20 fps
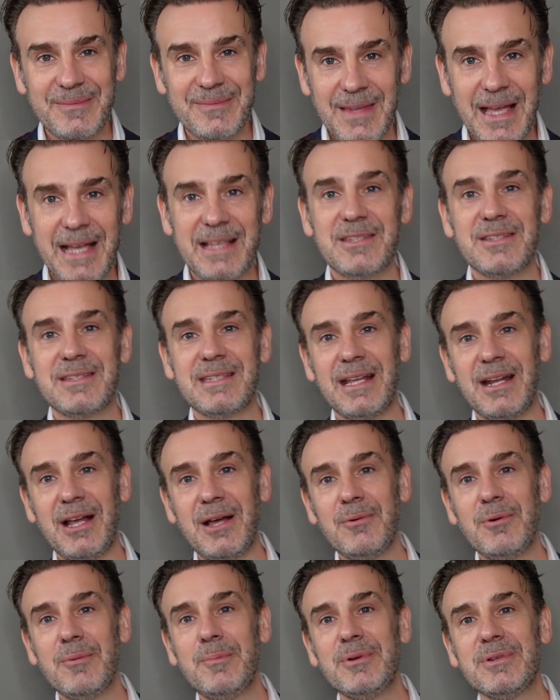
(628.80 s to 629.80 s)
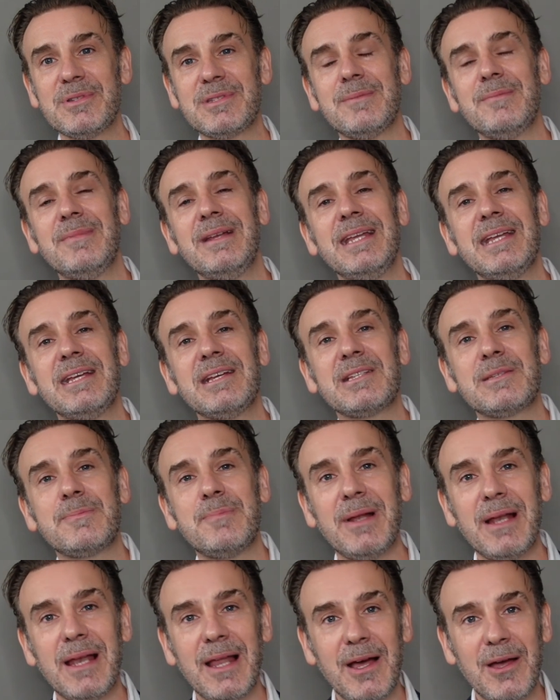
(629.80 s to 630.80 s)
As I said, I will put some links
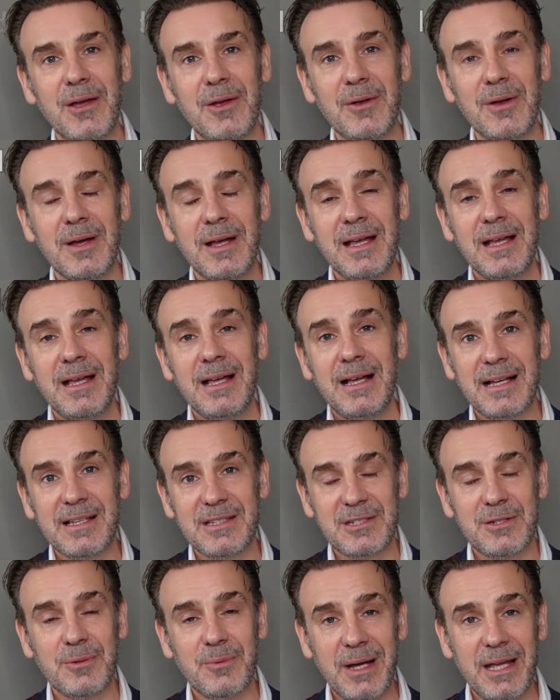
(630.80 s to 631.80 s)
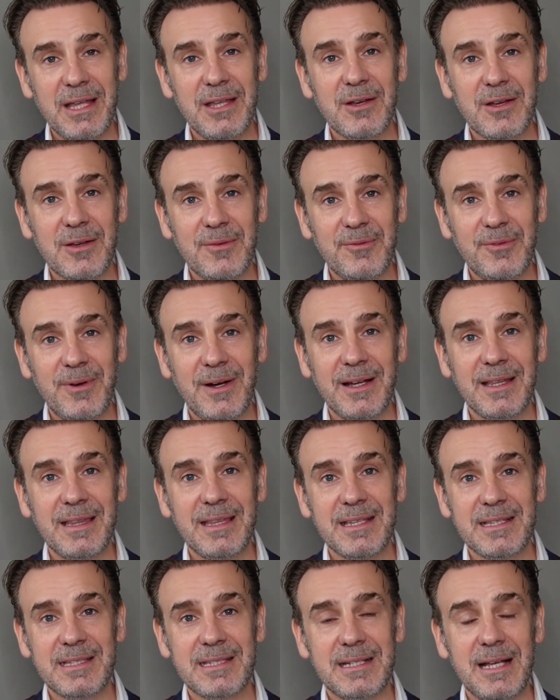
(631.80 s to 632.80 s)
below as to where you can find
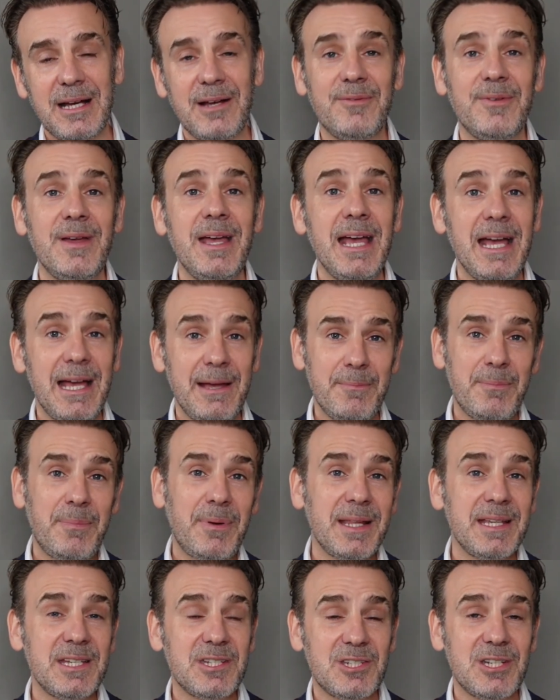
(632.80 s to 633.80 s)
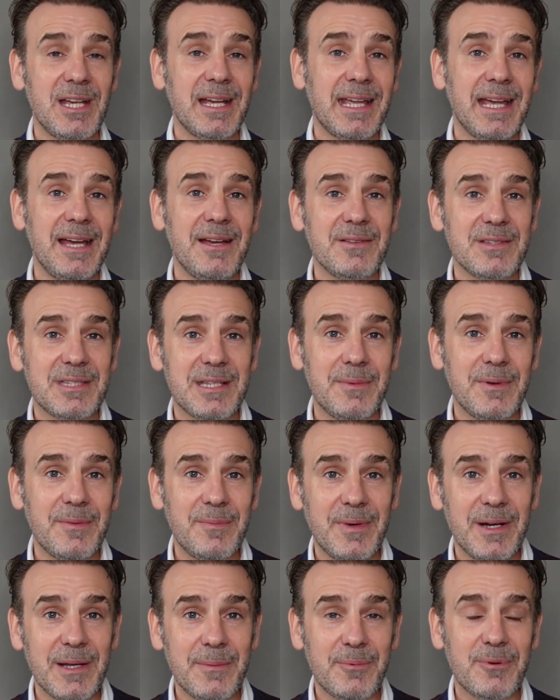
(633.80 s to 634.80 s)
this stuff. And please check out some of
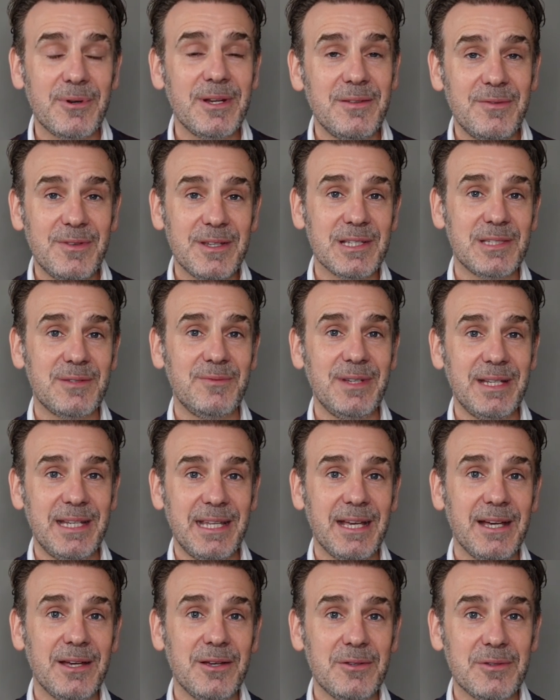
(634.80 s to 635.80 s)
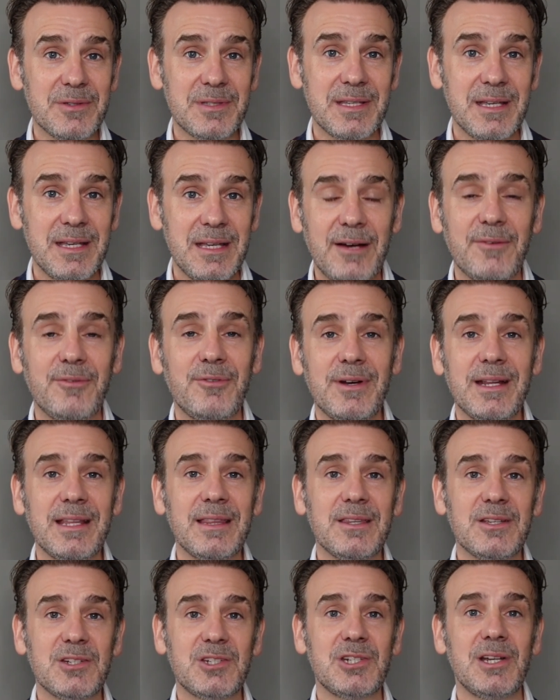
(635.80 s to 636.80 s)
my previous videos
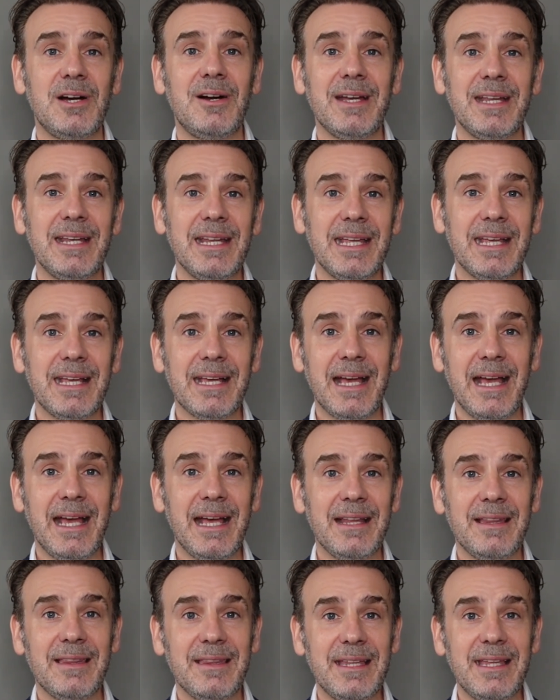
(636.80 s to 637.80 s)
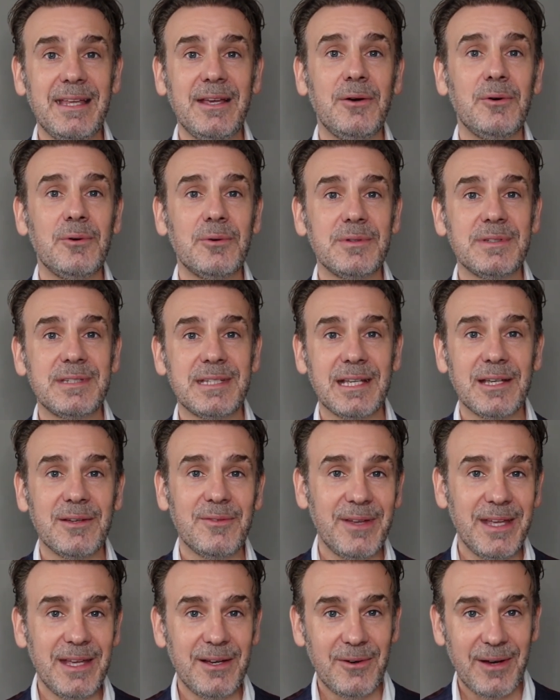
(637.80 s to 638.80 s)
covering The Shining and The Haunting
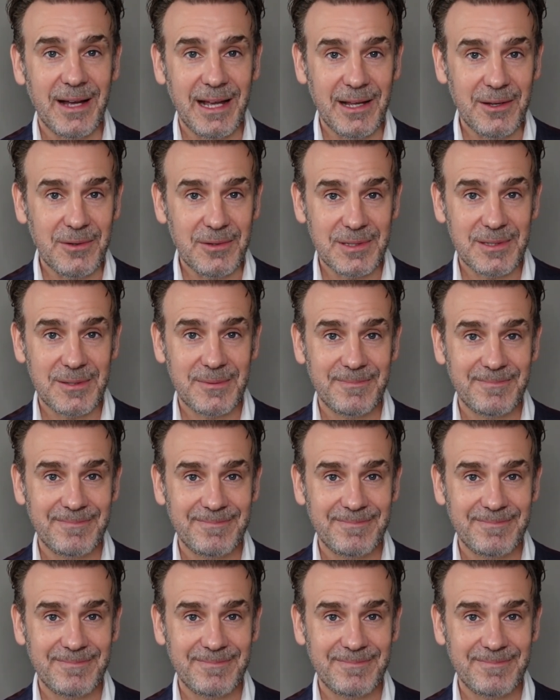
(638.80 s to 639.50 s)
of Hill House.